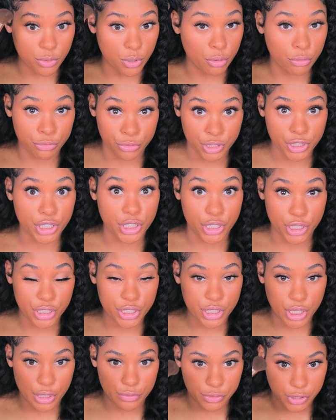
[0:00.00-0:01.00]
well, really
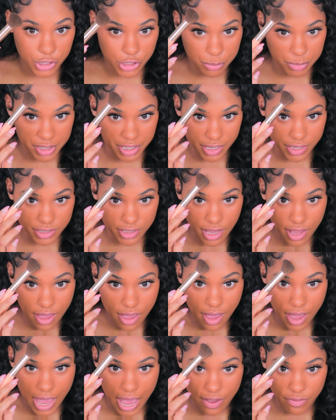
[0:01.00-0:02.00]
good coverage, because
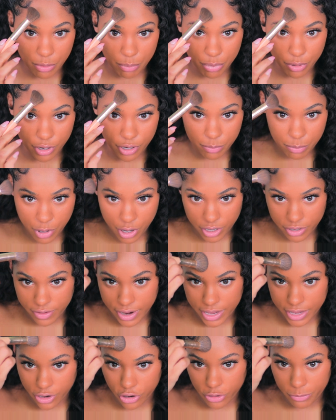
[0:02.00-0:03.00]
I have a burn mark
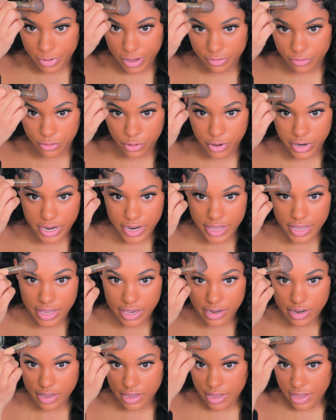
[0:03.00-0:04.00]
right here on my
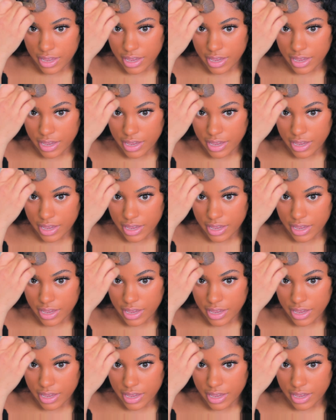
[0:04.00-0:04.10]
forehead.